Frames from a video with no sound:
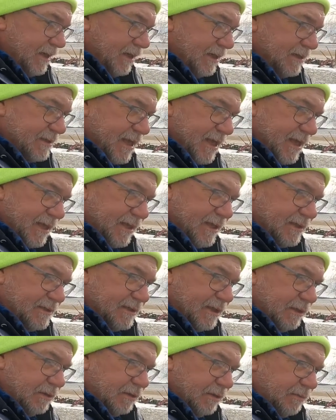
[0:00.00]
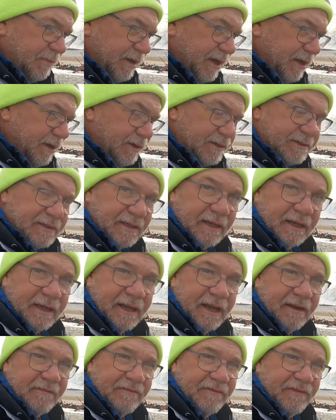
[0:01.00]
because I think that's going to look better. It's going to
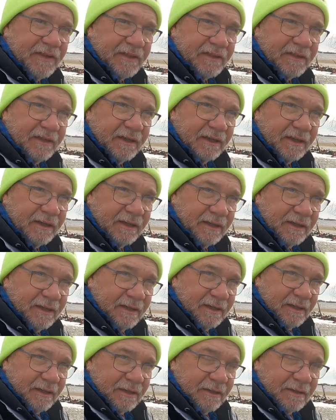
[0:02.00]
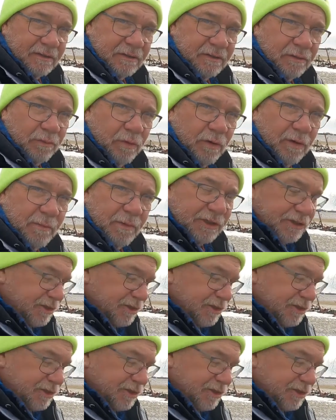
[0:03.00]
kind of fit the warmer